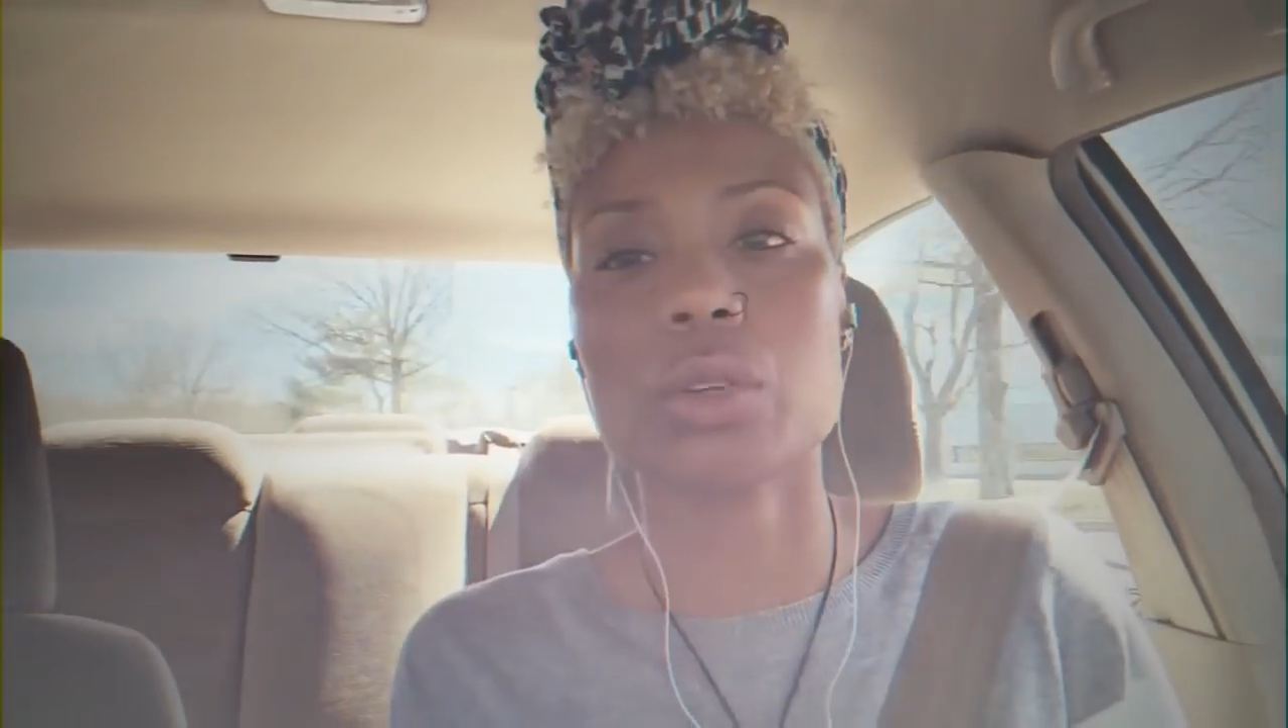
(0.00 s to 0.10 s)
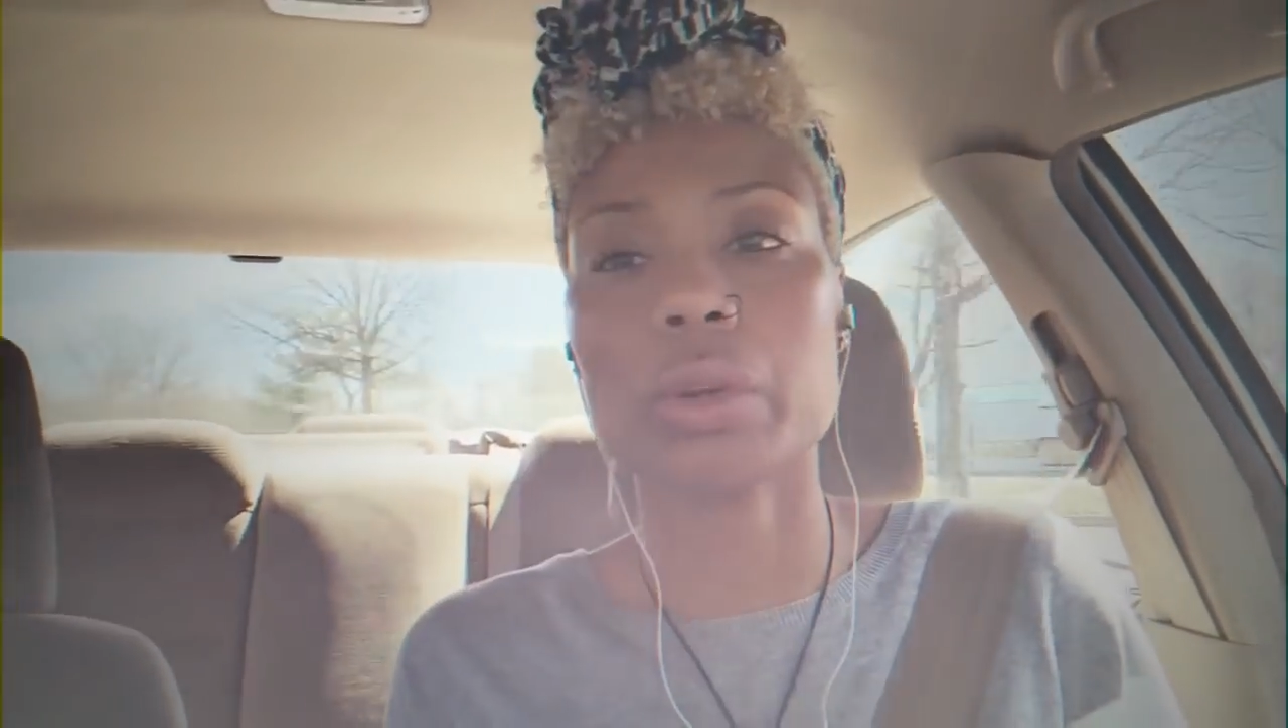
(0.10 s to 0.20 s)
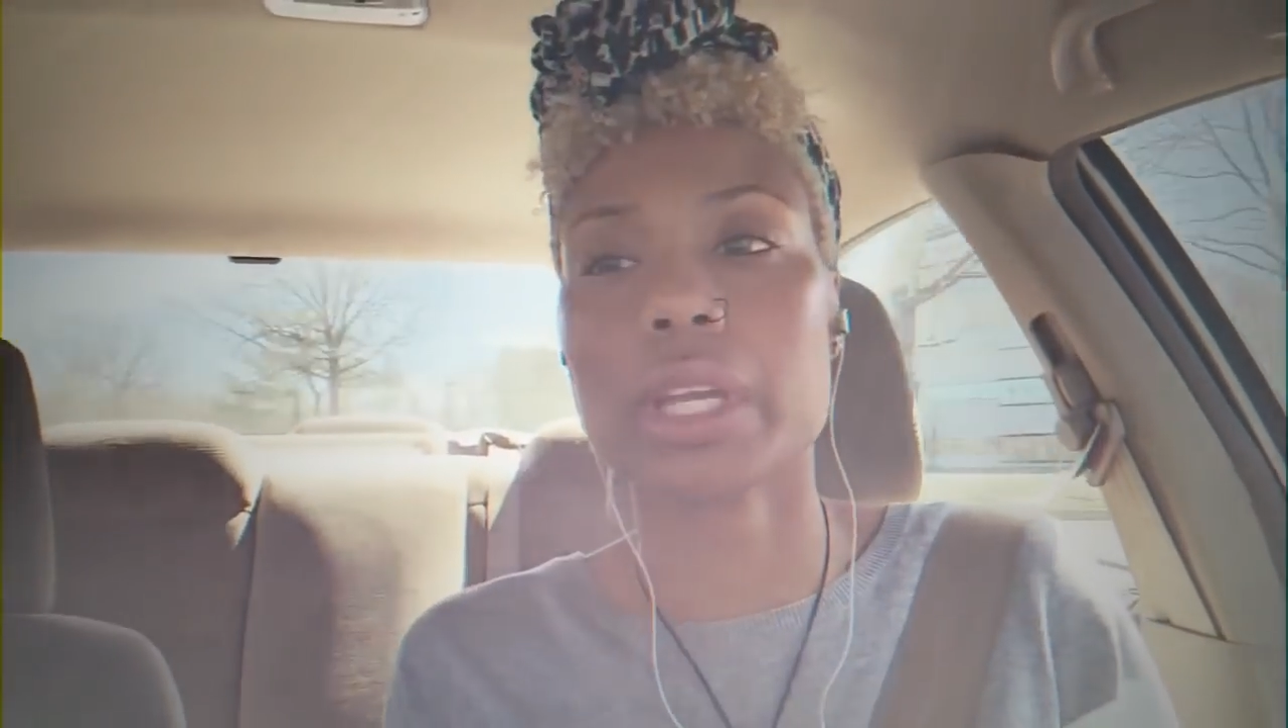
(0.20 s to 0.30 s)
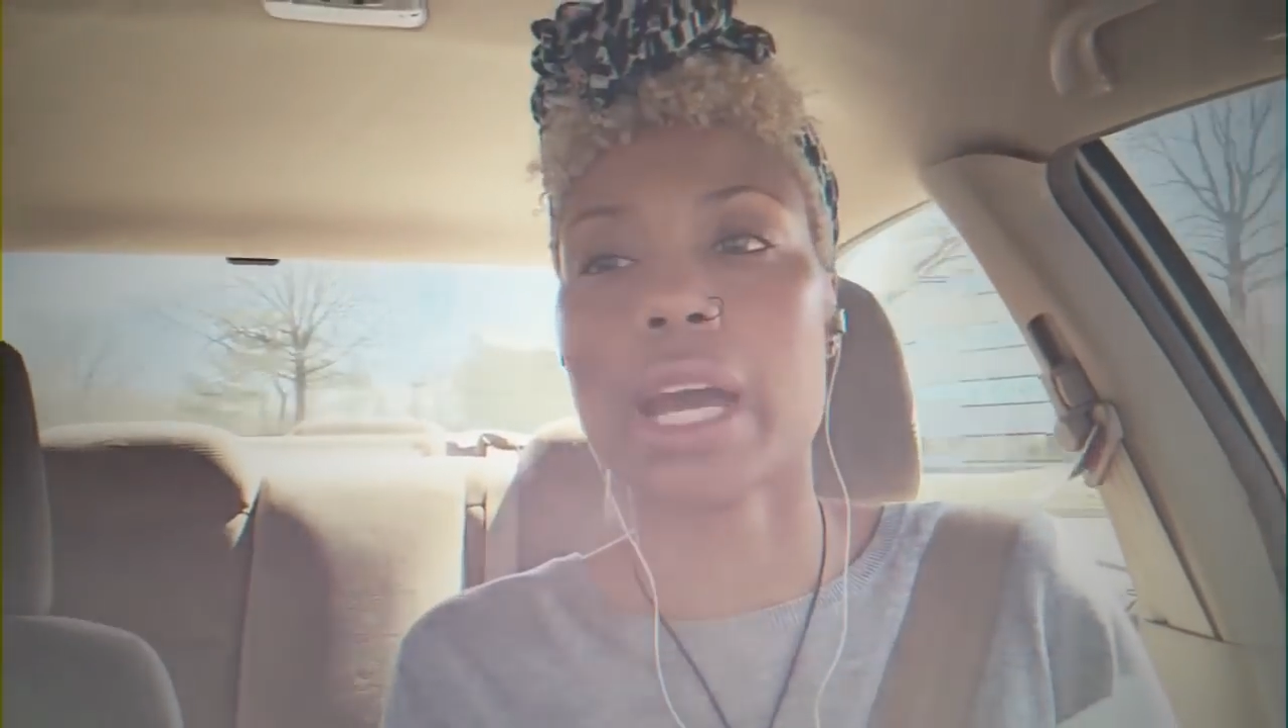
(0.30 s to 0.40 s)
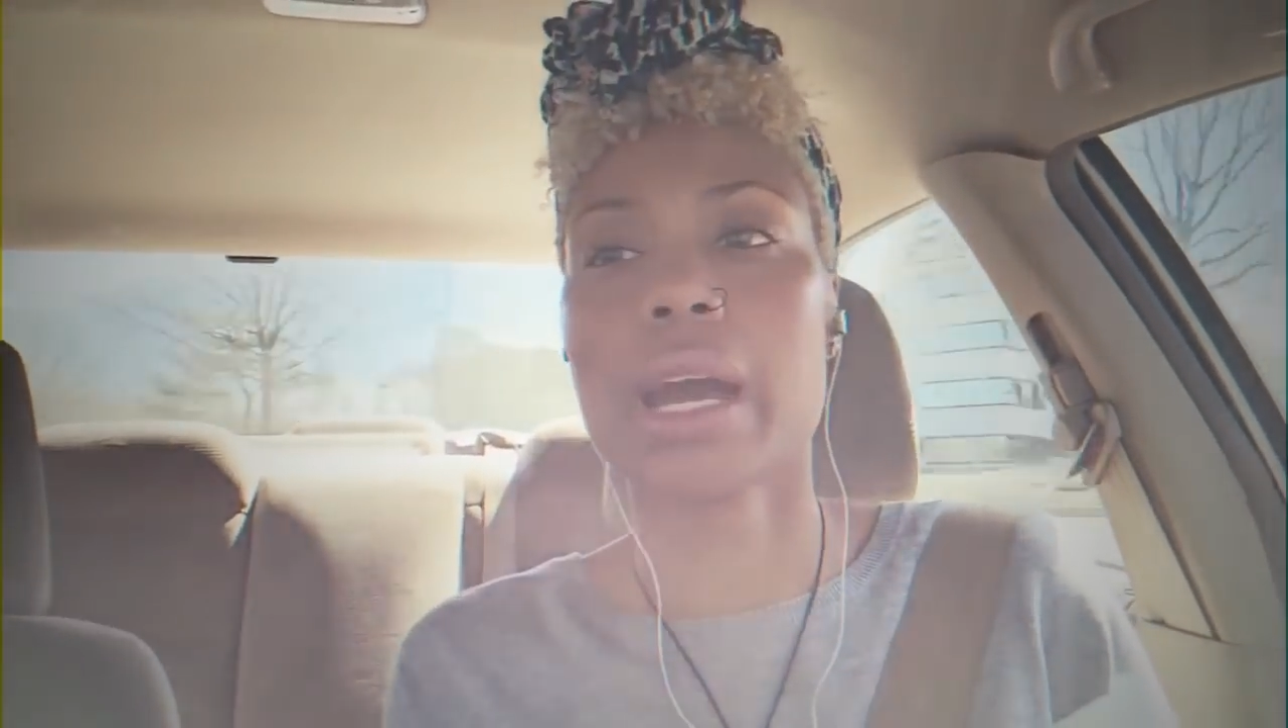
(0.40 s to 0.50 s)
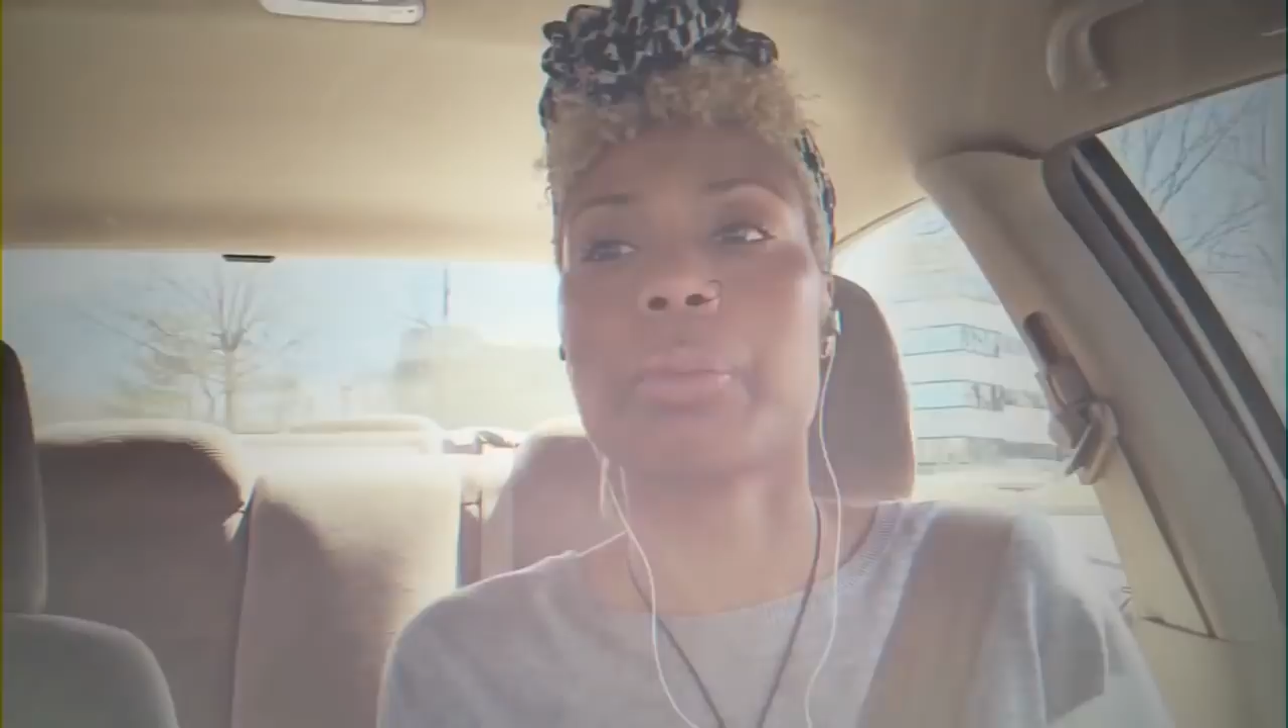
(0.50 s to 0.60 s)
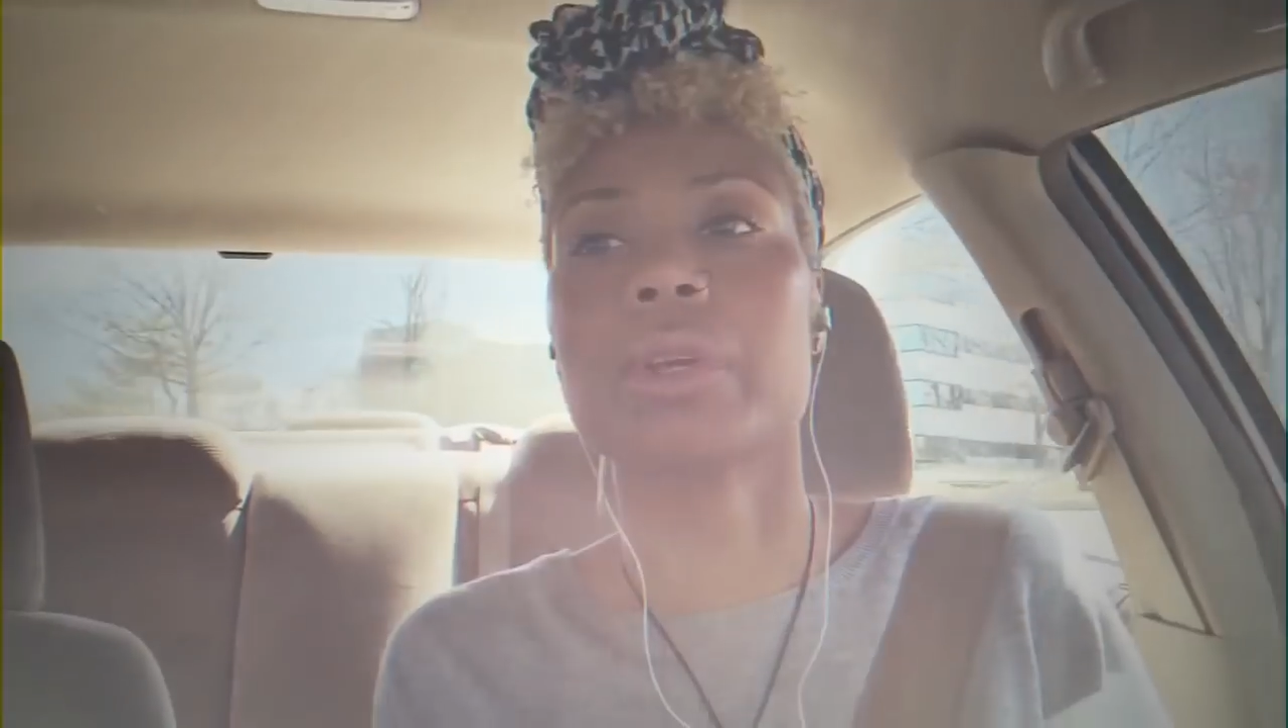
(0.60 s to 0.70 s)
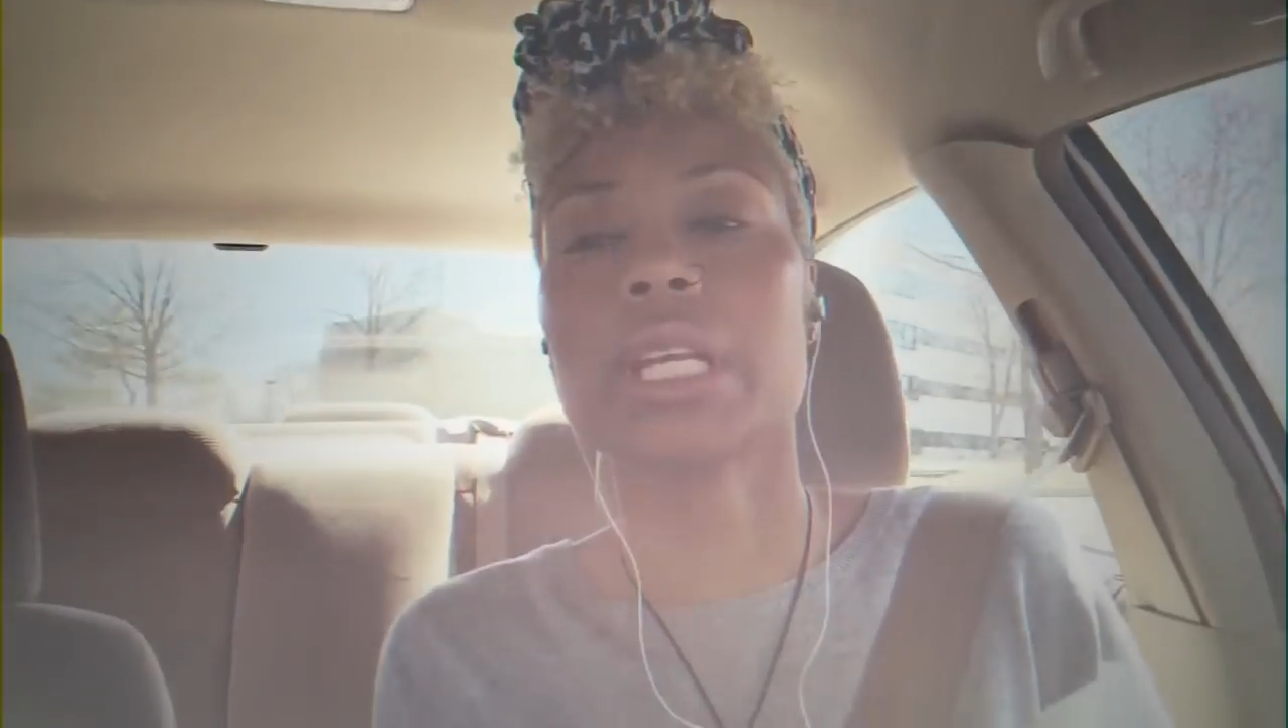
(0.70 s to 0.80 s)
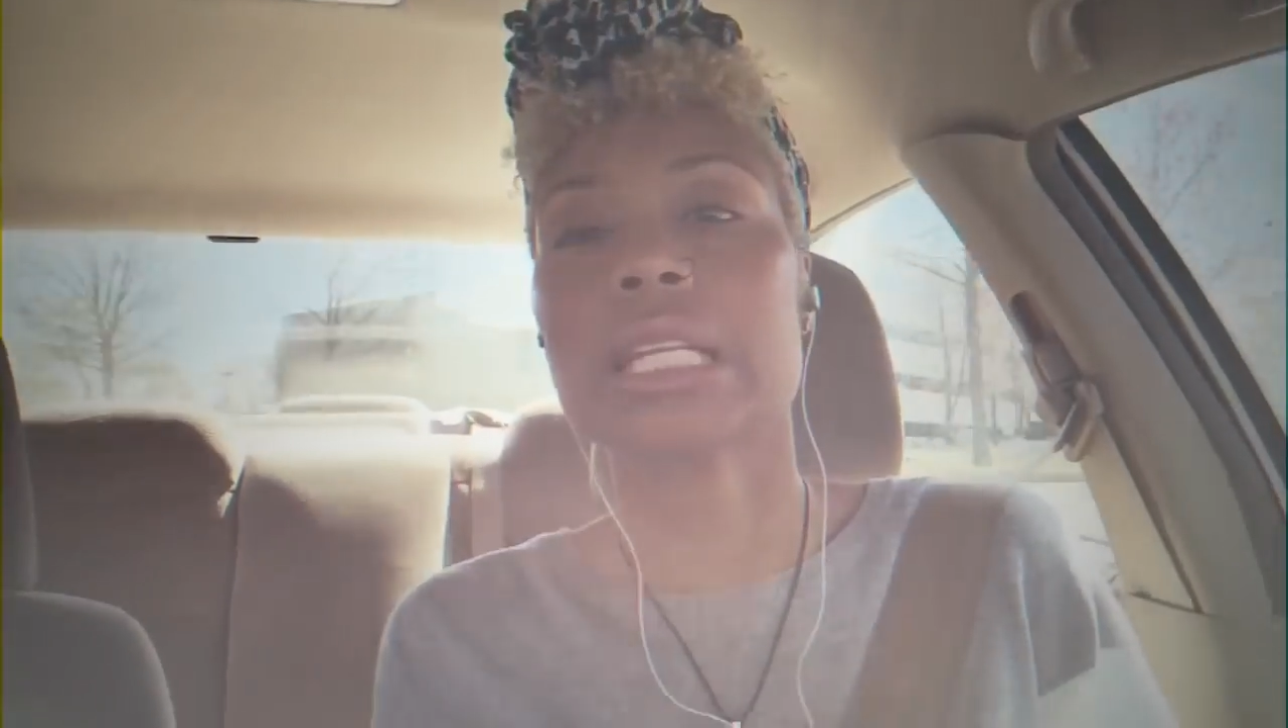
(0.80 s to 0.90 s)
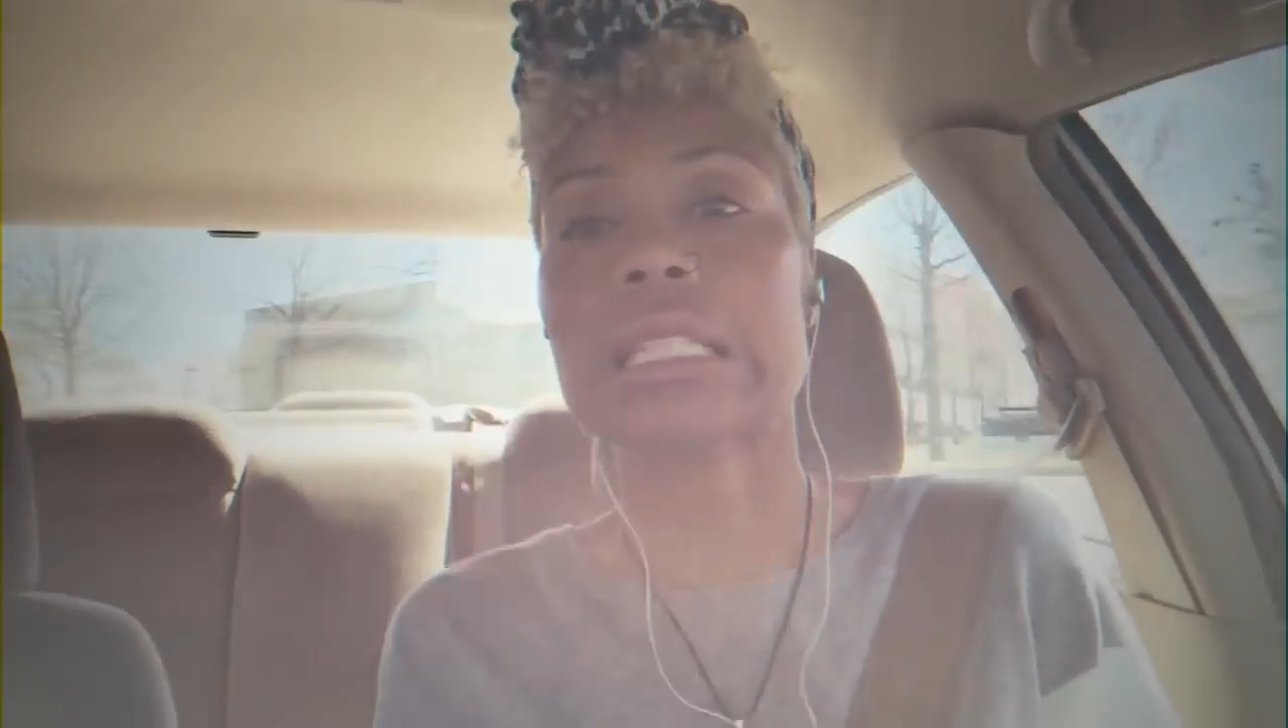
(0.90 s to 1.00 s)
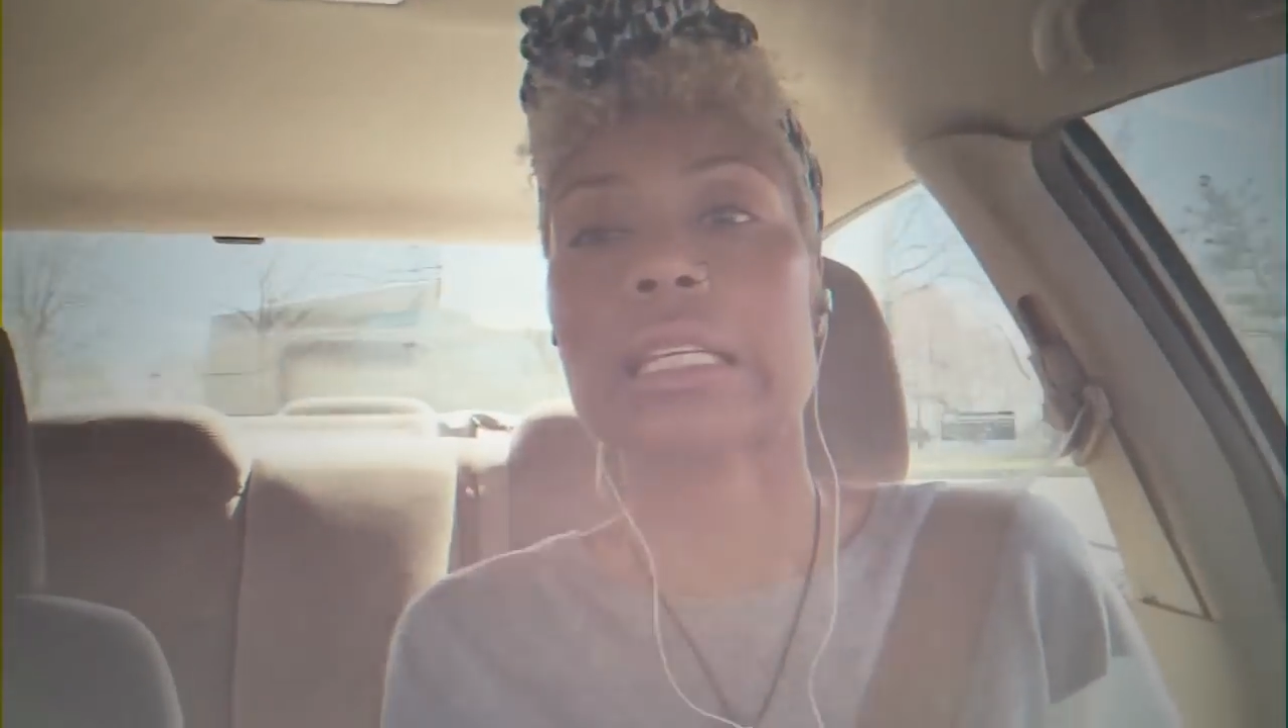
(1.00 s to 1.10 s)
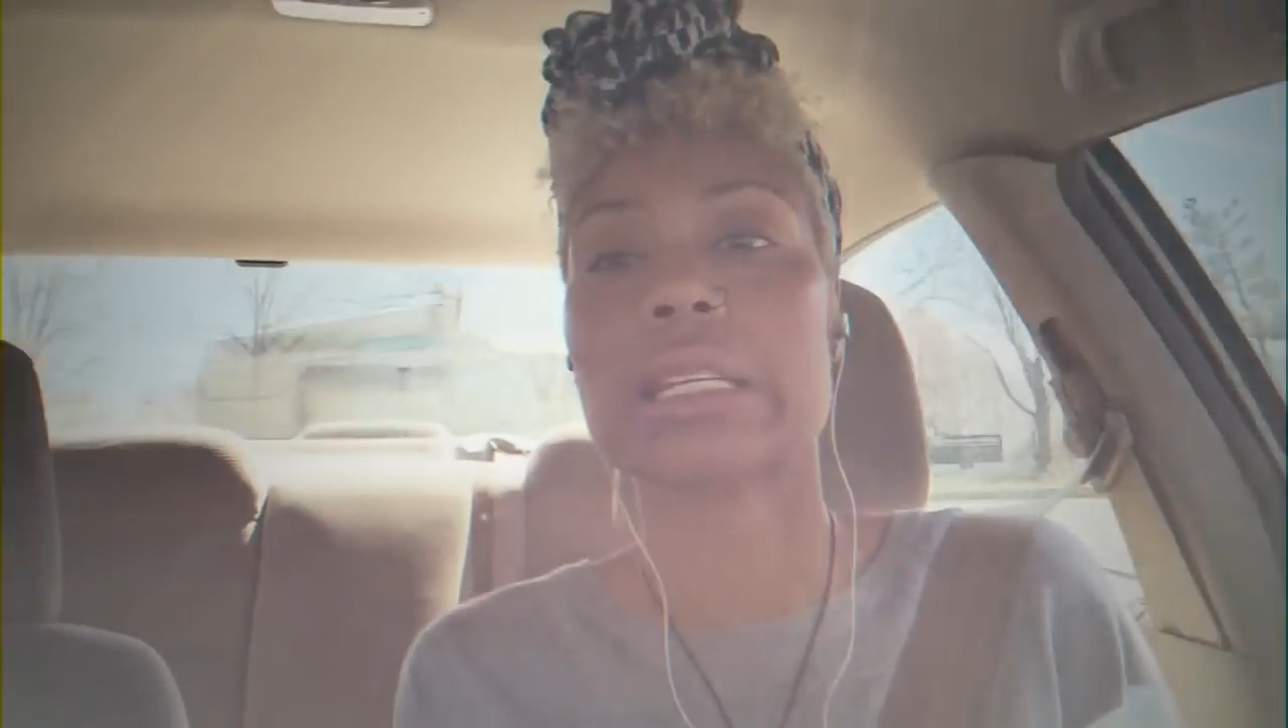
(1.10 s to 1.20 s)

going to happen and it's